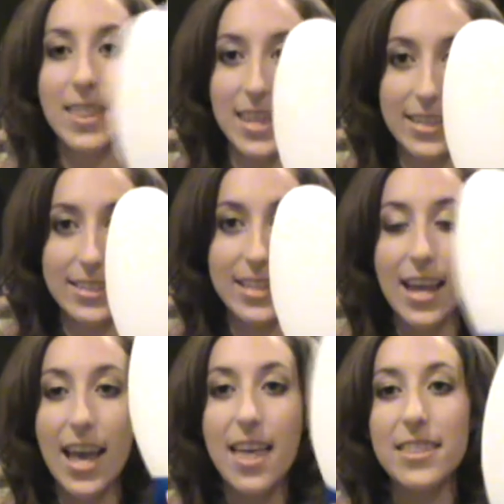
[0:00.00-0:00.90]

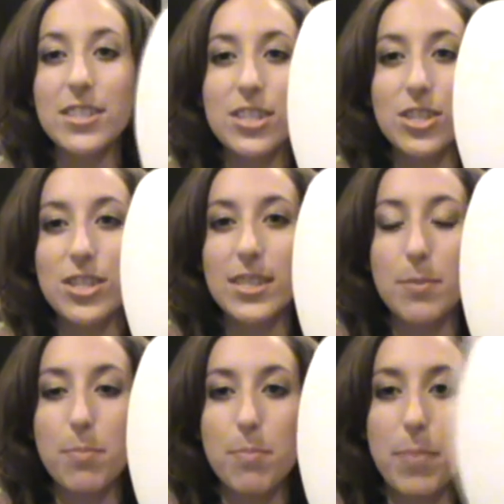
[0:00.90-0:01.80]
this is just
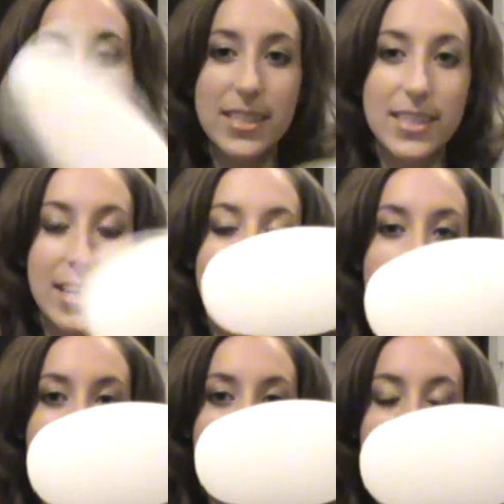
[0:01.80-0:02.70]
a
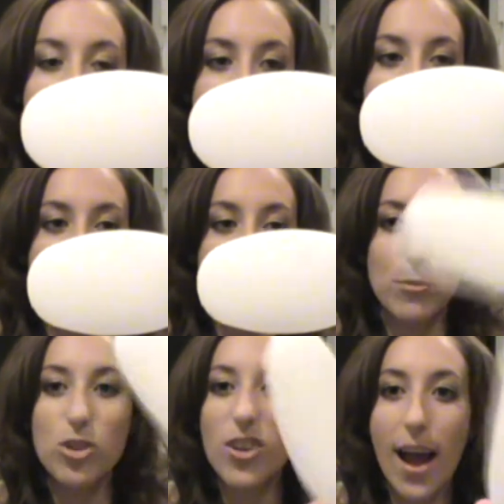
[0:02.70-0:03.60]
basic
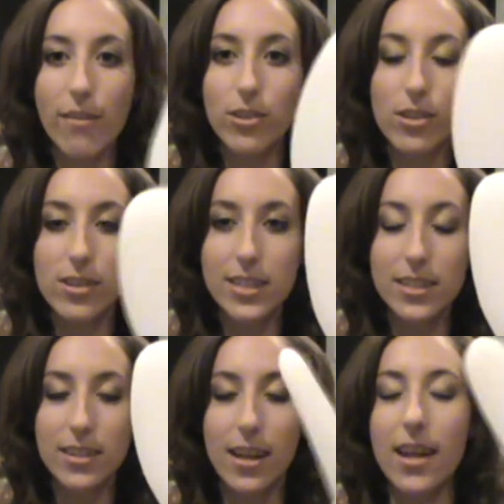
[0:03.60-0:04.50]
travel
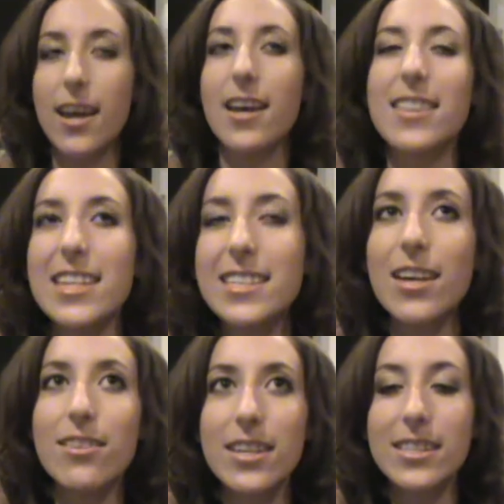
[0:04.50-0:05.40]
They
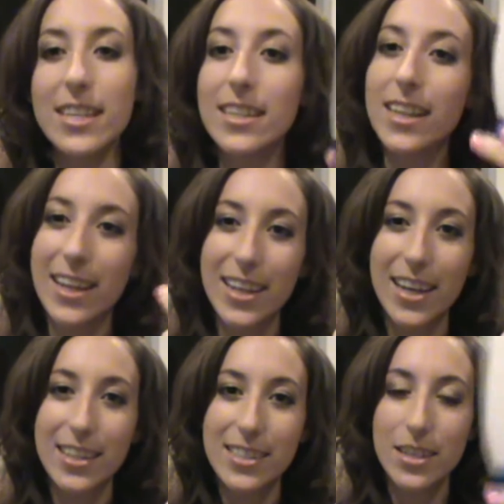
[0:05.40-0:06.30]
sell these in like
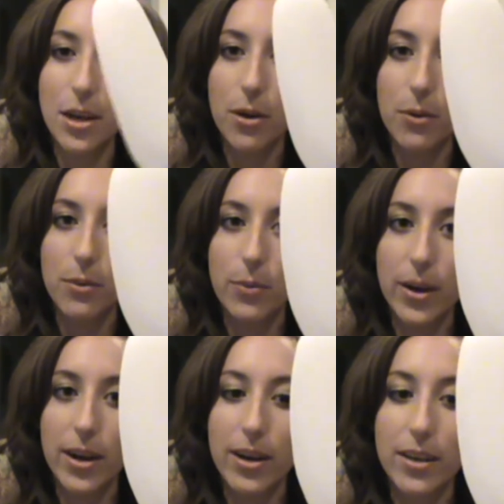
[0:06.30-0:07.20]
kits, you know,
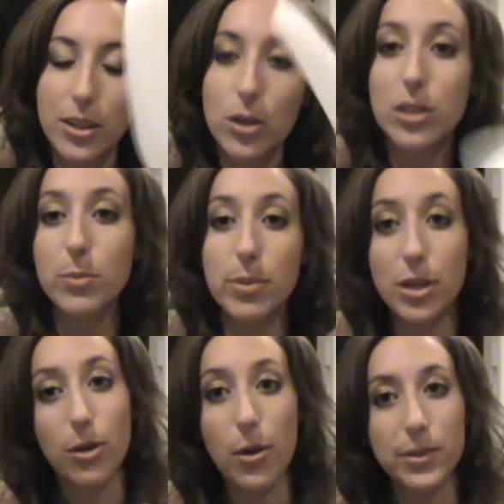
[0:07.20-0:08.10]
where you get to put
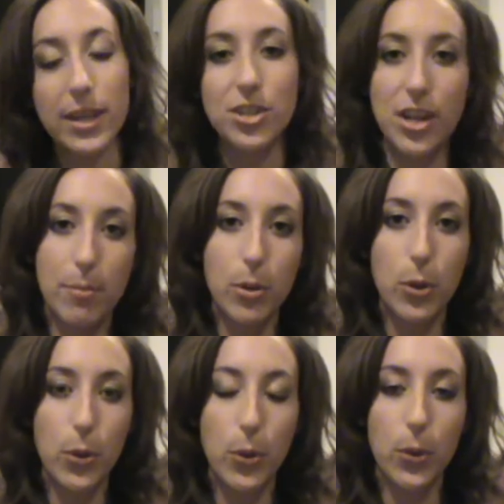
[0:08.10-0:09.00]
your own like
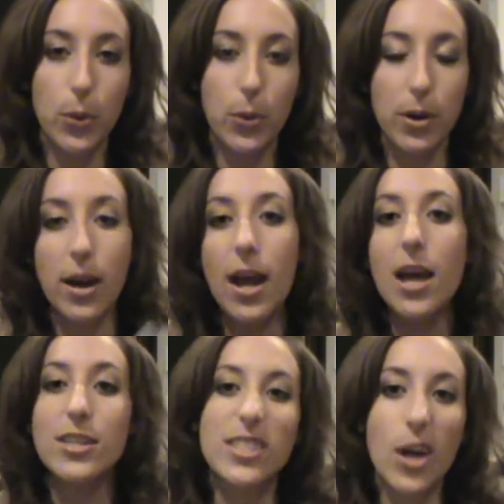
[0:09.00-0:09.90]
shampoo or
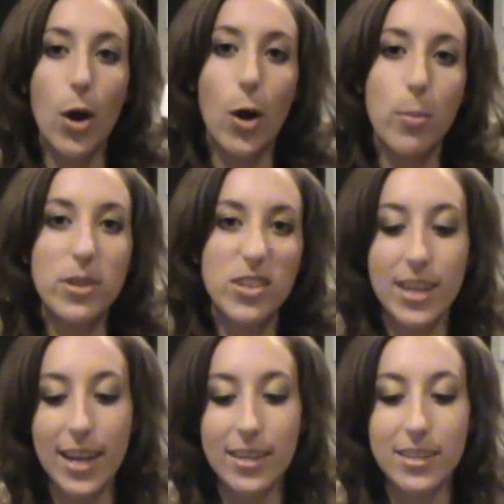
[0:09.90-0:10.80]
soap and you
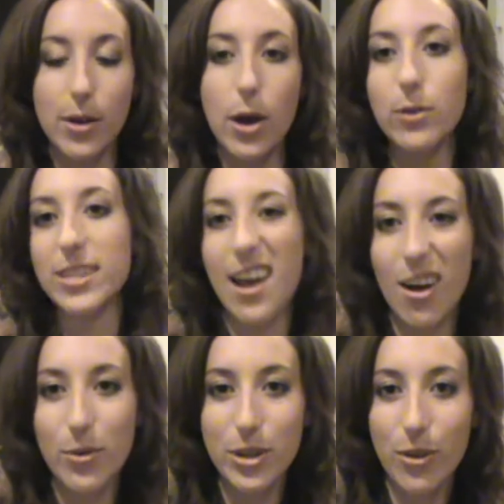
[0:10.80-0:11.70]
take it to a
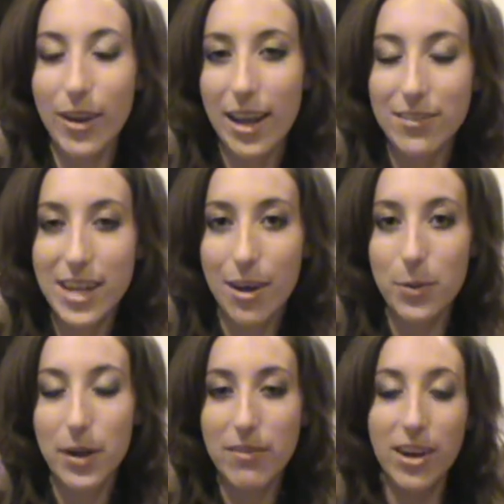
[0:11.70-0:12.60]
hotel when you're going out of town
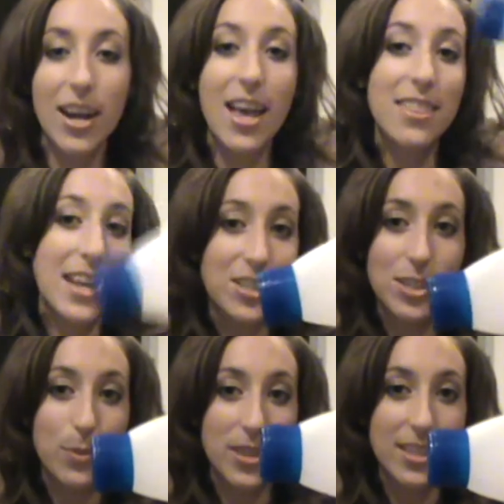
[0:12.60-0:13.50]
or whatever. That's
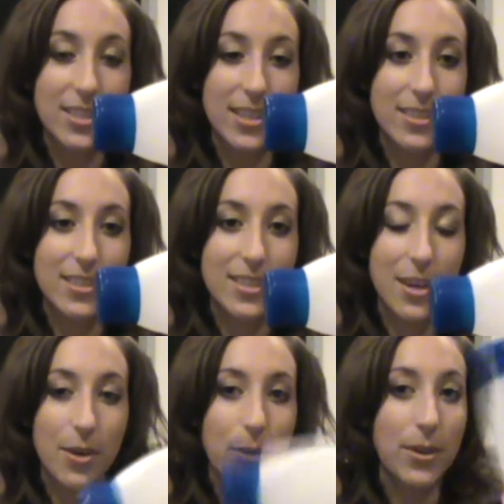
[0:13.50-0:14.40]
just what this is.
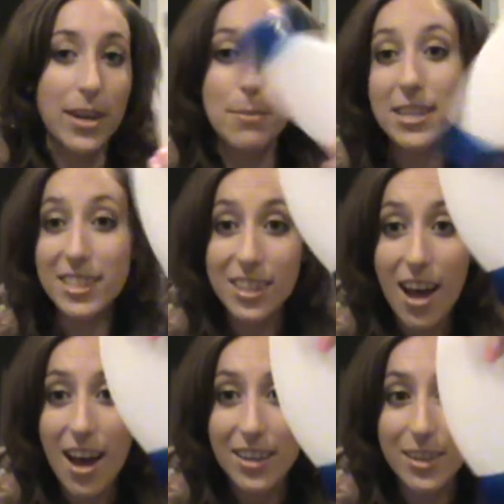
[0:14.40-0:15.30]
So, and it makes a
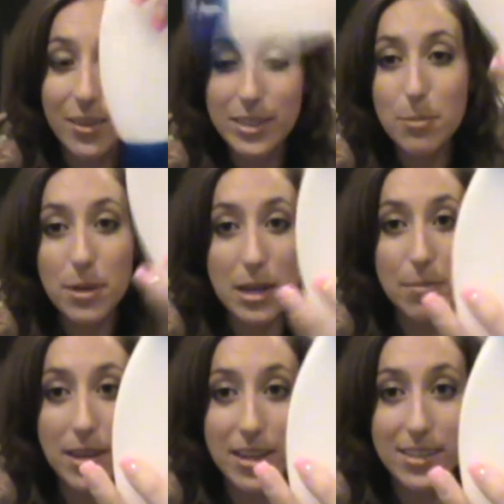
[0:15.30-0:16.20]
lot, you know, that's a pretty
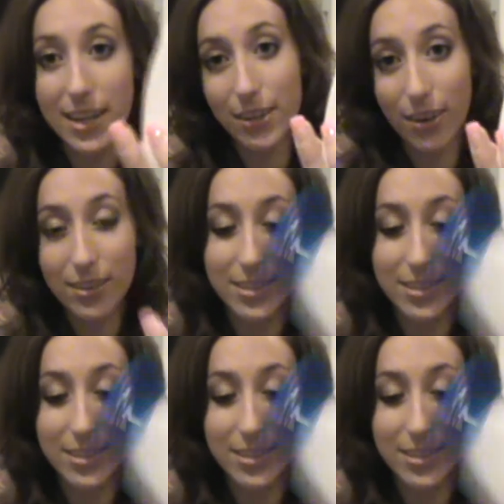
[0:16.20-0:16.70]
big container.